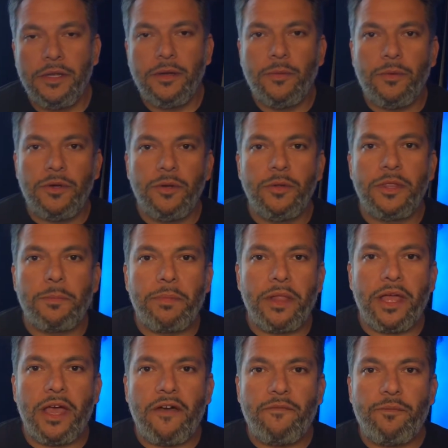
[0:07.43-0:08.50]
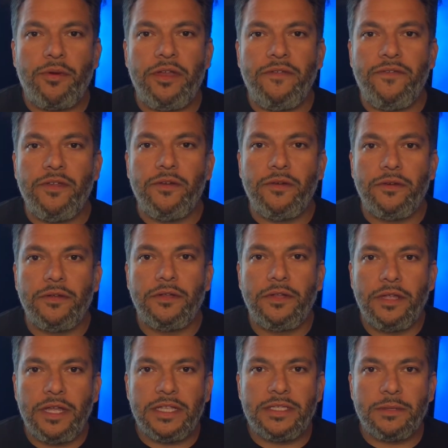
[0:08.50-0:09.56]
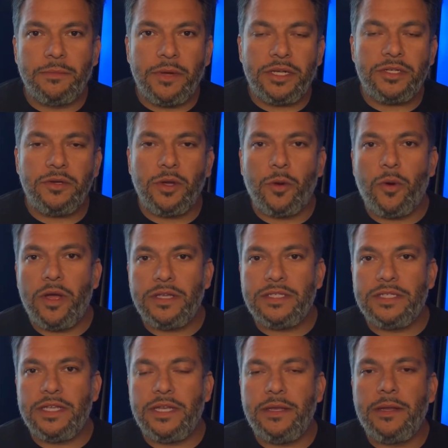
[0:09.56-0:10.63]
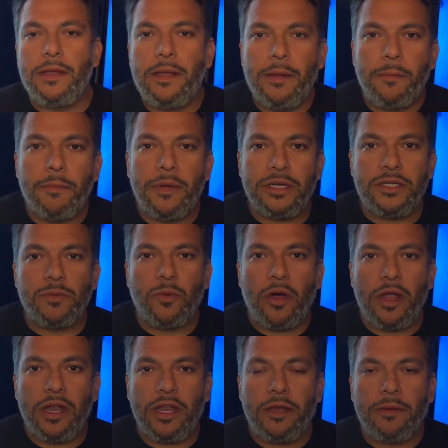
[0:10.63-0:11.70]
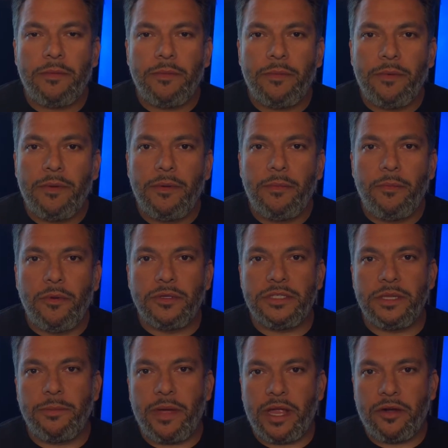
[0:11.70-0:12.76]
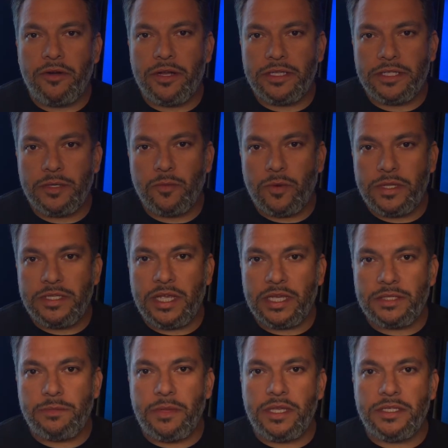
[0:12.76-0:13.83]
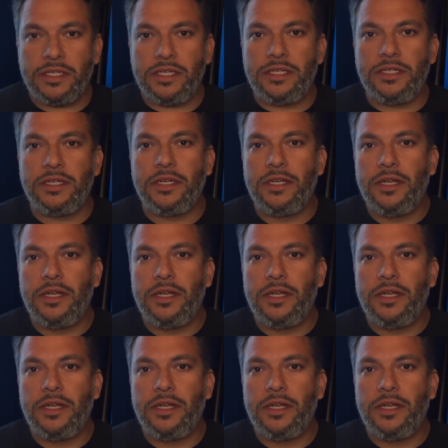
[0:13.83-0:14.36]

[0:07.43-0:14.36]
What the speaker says: We're doing the playoff preview. It's a much requested, much wanted, mostly by Chris in one text message.